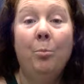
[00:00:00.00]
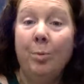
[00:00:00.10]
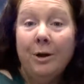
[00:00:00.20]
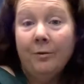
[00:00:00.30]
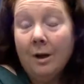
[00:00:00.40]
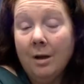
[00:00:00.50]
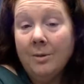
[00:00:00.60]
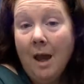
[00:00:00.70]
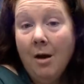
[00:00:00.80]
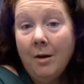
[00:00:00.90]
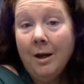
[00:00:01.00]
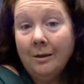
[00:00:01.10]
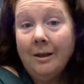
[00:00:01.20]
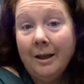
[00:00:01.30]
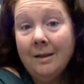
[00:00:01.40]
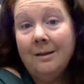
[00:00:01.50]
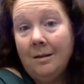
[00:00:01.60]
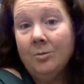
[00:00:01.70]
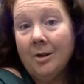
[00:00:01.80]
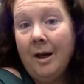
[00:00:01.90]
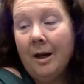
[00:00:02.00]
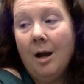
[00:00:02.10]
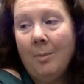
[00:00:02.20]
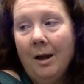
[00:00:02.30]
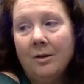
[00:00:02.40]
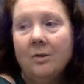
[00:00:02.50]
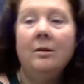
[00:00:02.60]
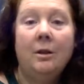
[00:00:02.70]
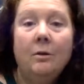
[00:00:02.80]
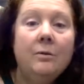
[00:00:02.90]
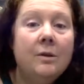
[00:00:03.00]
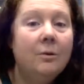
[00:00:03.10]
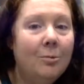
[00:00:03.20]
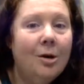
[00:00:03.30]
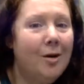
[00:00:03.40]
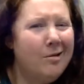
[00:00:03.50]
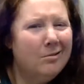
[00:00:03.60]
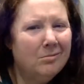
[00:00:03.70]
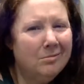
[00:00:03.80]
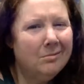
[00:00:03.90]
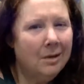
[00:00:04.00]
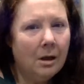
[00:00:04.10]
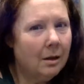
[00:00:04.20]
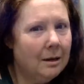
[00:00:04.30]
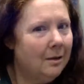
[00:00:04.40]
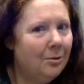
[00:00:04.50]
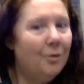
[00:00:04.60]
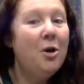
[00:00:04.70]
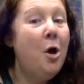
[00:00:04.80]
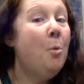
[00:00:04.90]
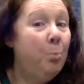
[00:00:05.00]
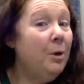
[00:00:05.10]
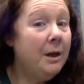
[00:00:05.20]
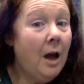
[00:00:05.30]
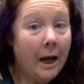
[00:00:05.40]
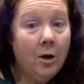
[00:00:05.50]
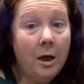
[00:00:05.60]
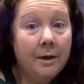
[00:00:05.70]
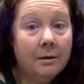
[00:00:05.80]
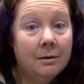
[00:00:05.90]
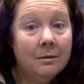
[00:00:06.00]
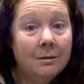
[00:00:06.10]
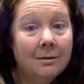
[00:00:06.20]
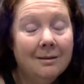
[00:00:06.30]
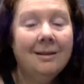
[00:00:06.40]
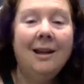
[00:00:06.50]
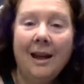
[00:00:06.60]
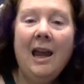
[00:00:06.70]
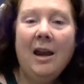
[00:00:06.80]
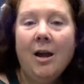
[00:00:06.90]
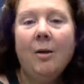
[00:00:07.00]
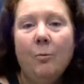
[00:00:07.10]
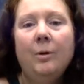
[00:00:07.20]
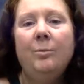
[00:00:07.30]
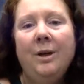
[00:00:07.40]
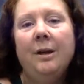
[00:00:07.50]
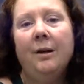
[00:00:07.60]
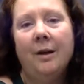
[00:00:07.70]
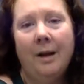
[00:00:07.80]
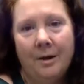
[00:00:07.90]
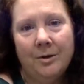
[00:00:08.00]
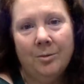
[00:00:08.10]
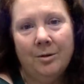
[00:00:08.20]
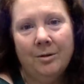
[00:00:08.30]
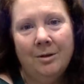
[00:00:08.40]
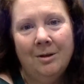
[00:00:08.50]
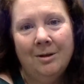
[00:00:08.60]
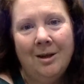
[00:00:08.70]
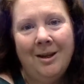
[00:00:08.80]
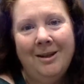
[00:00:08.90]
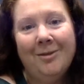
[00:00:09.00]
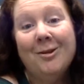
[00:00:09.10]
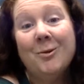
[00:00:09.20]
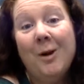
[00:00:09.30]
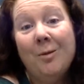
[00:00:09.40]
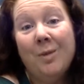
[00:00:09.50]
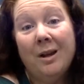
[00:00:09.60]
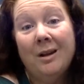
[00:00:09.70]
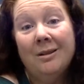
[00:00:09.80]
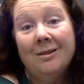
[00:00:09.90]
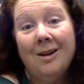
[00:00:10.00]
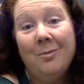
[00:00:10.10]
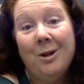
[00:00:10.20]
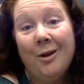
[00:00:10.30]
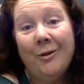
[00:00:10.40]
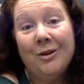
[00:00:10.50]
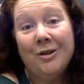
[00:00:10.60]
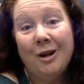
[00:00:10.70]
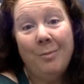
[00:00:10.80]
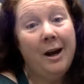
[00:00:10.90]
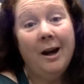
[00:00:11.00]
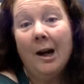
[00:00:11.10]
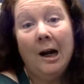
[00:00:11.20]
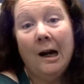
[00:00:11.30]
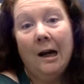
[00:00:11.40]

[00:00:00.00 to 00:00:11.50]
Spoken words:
But if it comes out and it seems like I'm actually using the word, it won't. But I could. And I will be held accountable. Now, if I was a white man, I'd be offered to shave my hair.